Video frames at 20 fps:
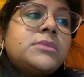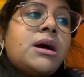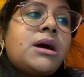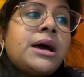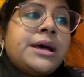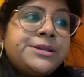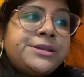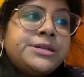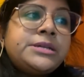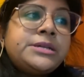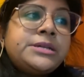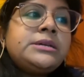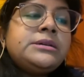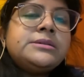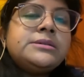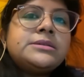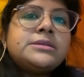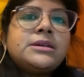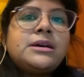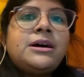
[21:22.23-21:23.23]

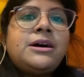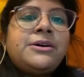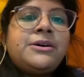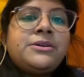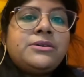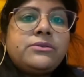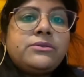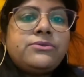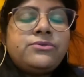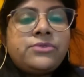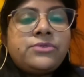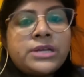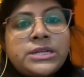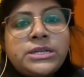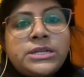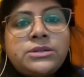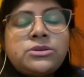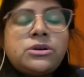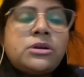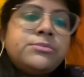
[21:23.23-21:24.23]
ideas are
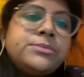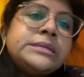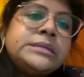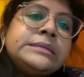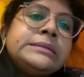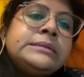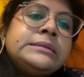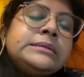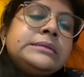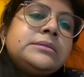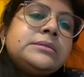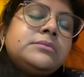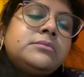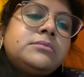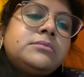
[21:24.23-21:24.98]
very dominant